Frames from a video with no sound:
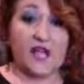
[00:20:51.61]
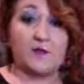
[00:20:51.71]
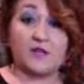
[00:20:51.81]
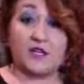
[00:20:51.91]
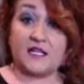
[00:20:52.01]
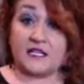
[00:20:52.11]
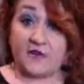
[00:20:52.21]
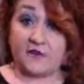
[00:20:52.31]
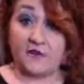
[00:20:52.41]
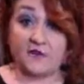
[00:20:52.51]
I'm going to let it
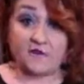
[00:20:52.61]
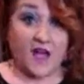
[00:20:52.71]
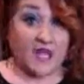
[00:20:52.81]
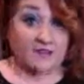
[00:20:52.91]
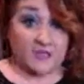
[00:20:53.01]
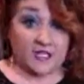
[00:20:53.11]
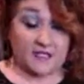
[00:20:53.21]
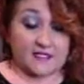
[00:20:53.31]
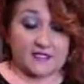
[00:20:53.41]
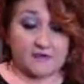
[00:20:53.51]
set for 5
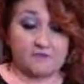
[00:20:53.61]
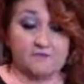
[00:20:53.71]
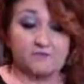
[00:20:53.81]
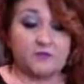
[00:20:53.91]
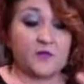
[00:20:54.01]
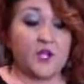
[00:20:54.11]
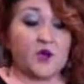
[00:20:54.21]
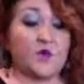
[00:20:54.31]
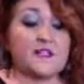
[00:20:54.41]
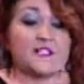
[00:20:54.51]
minutes.
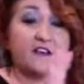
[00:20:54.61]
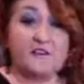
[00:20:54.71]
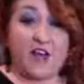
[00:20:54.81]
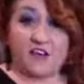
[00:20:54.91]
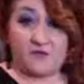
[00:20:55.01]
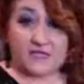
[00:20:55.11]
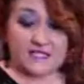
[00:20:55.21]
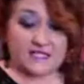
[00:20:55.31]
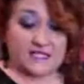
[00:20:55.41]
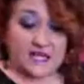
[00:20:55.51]
Once that 5
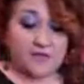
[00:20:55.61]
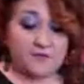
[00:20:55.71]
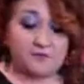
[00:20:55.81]
minutes is up,